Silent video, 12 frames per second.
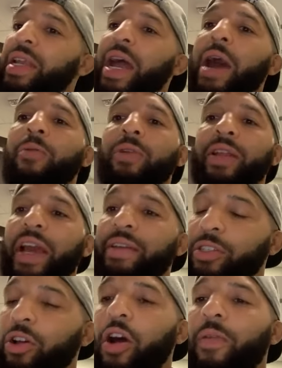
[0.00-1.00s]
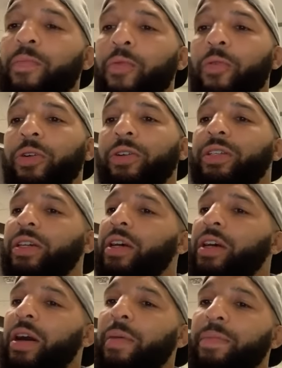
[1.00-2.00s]
Now we're going to have sophomores
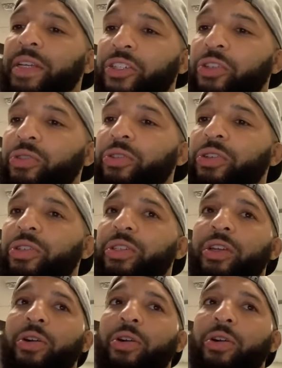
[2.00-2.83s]
and juniors.